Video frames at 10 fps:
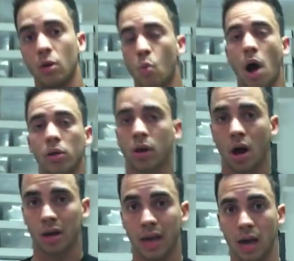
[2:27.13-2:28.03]

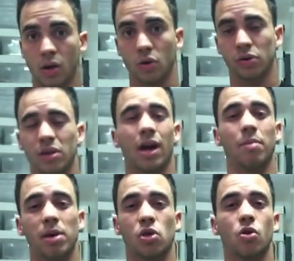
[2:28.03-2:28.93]
wild-caught geckos. You got to
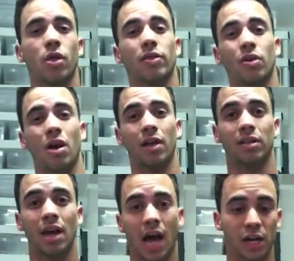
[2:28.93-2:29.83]
make sure that they're not
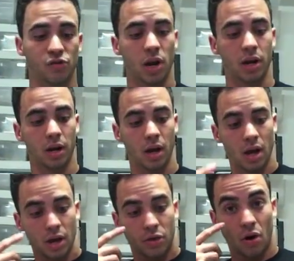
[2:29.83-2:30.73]
dehydrated.
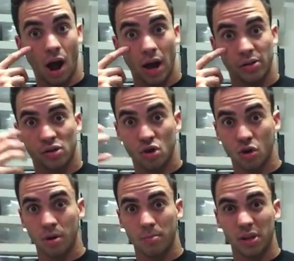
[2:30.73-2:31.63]
Their eyes
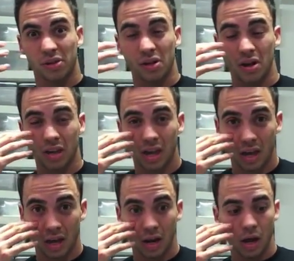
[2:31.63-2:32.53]
shouldn't be sunk
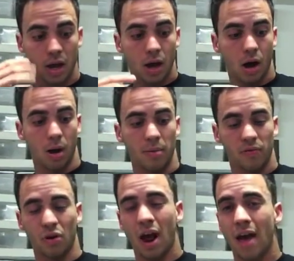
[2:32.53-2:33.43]
in. If
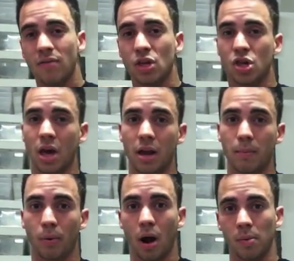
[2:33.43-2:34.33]
they're having shedding
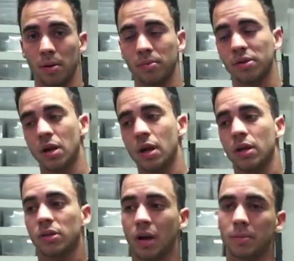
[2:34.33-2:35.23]
problems,
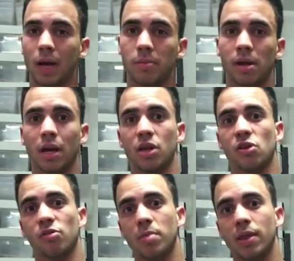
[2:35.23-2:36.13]
sometimes that could
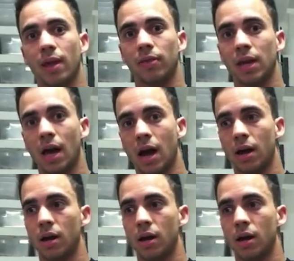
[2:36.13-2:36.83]
just mean that they got,